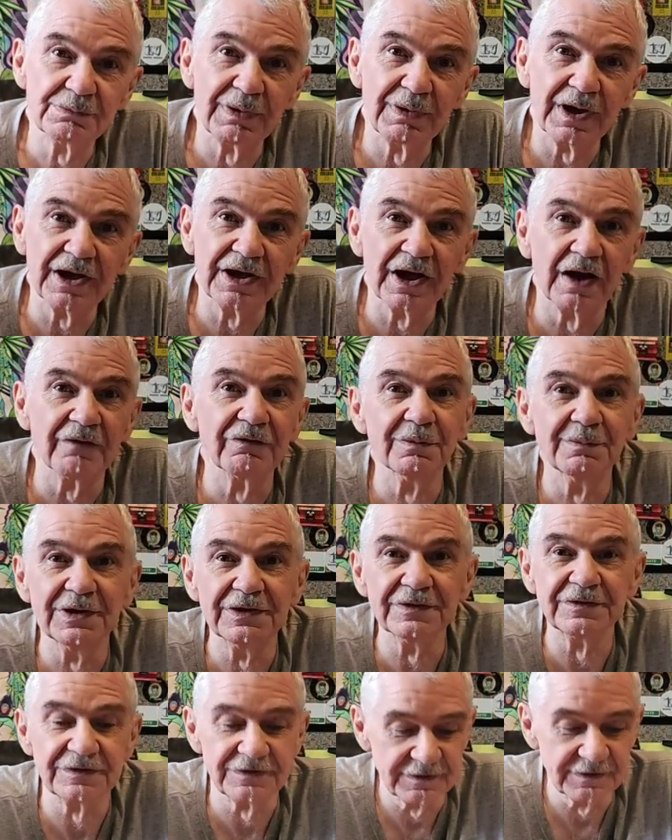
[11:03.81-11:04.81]
by
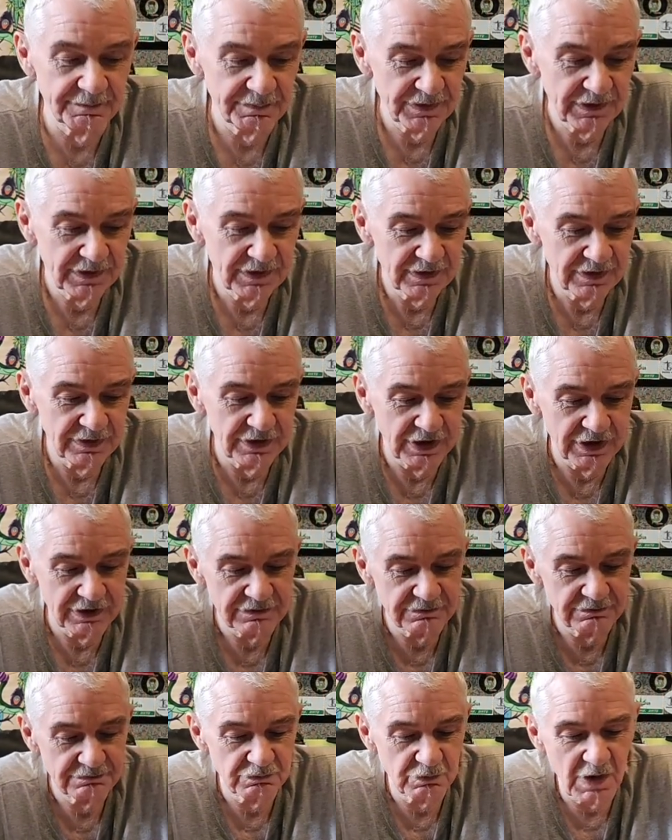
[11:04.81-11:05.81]
governments that,
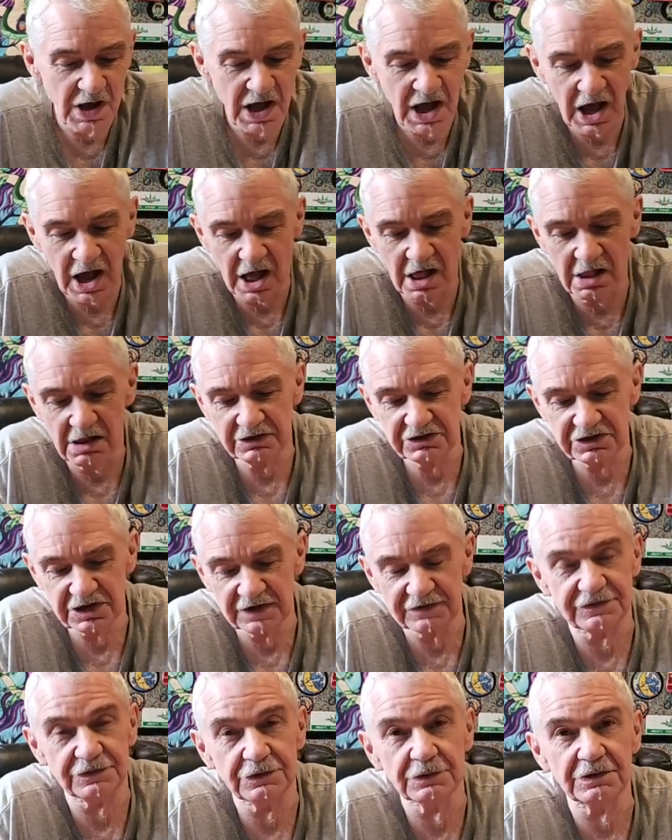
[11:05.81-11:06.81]
well, I
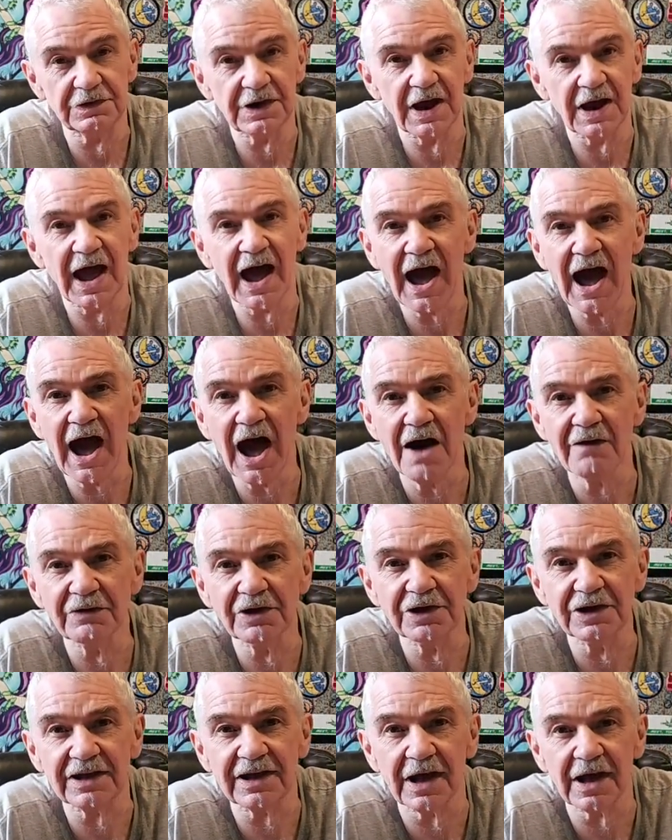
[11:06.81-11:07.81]
guess you can have
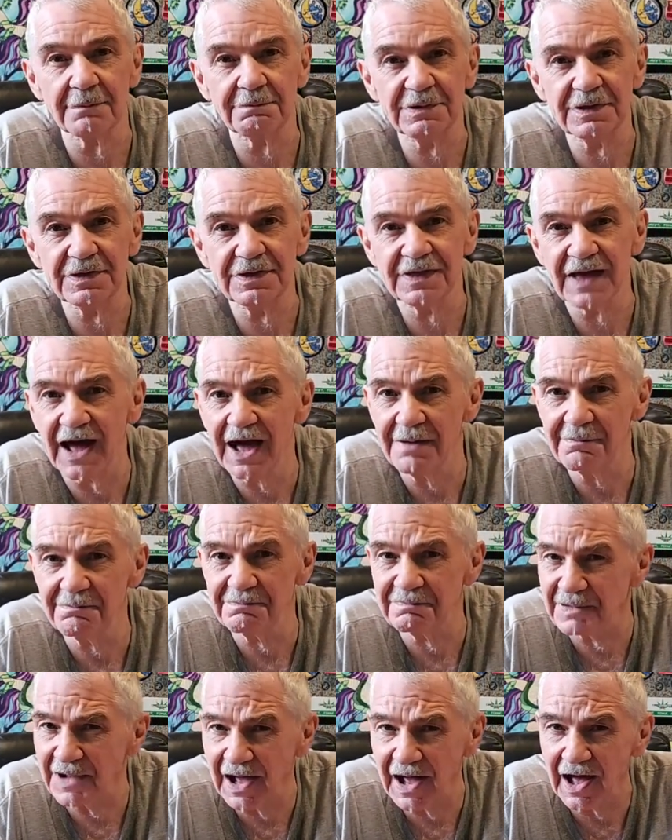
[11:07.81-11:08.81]
it. It can't be
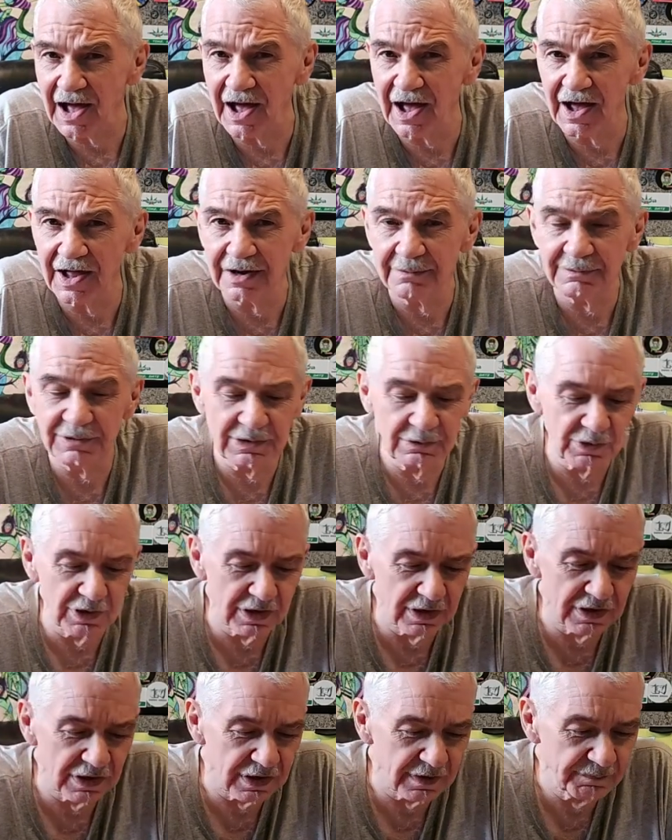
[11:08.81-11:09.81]
that bad. I mean,
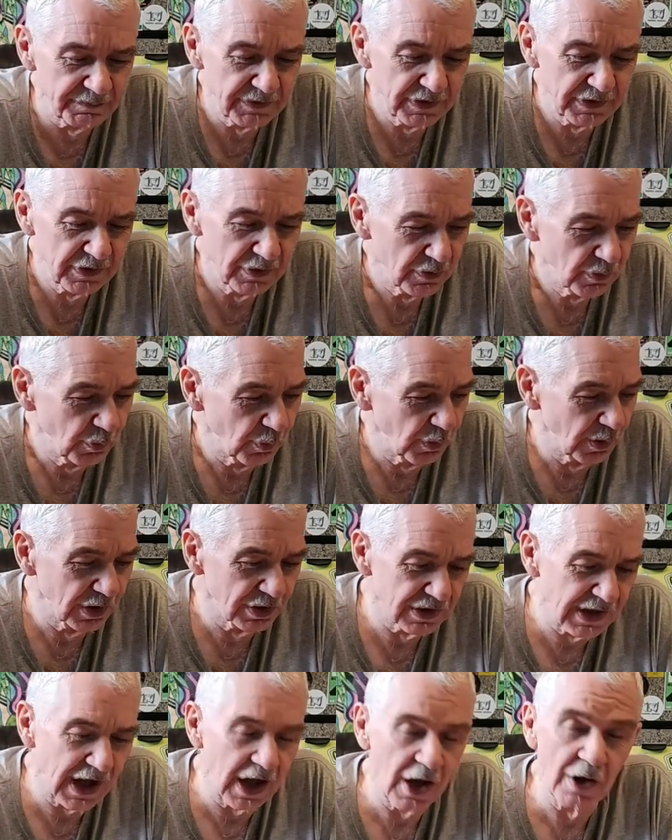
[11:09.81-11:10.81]
we'll
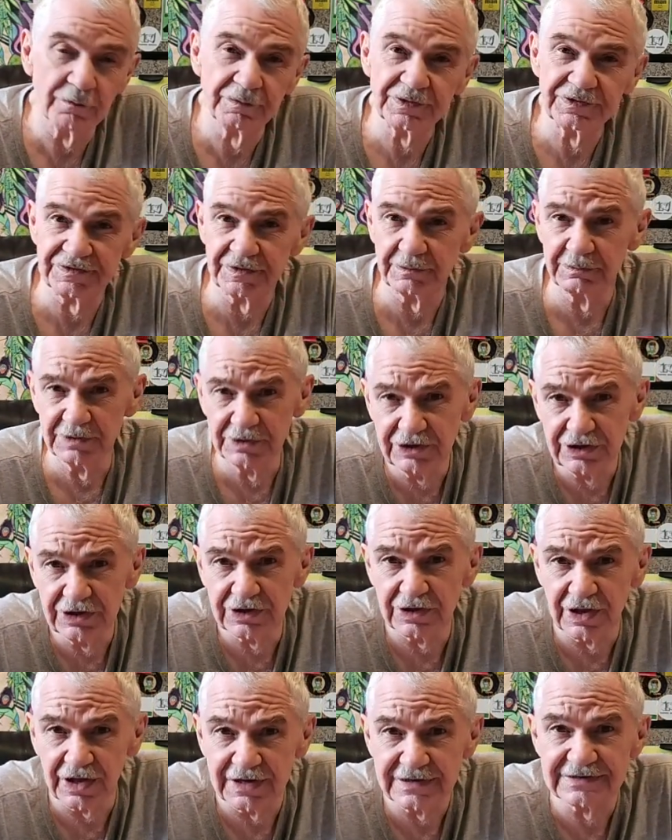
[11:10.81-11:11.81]
allow for some
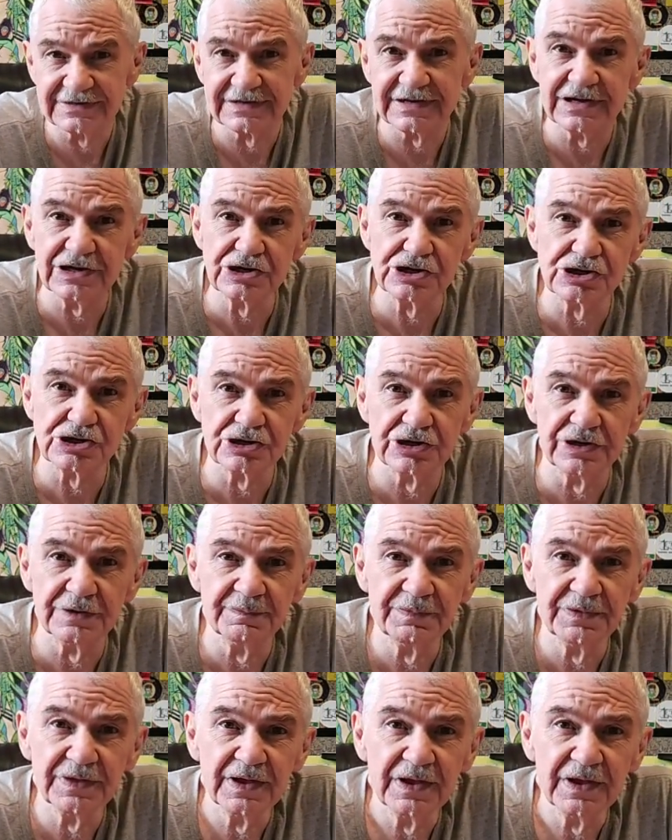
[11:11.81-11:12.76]
legalization.